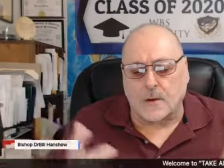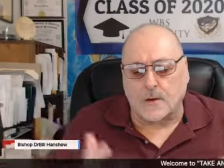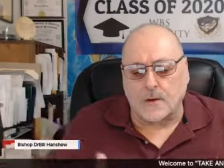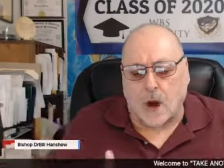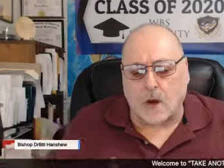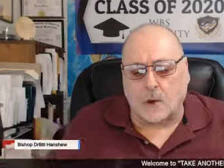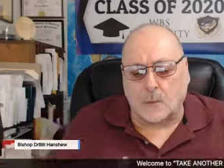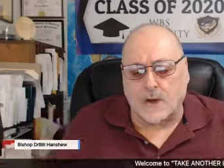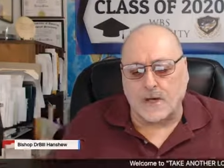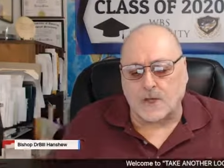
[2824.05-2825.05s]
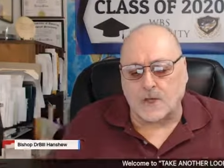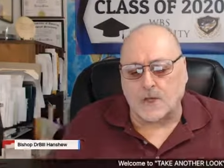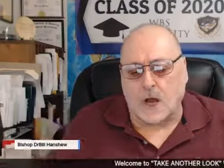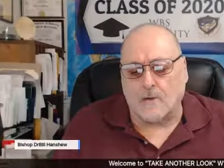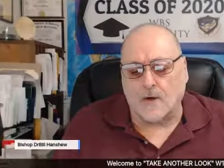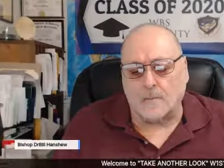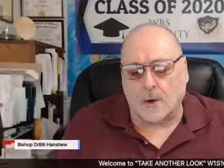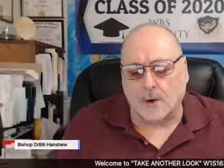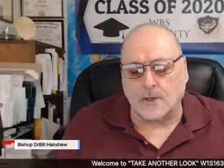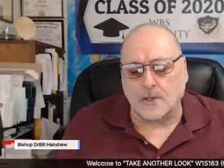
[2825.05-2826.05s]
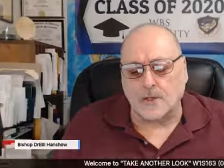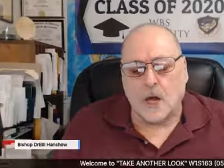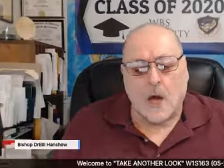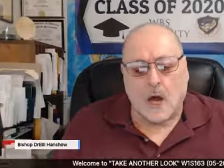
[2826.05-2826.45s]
the dark regions of a person's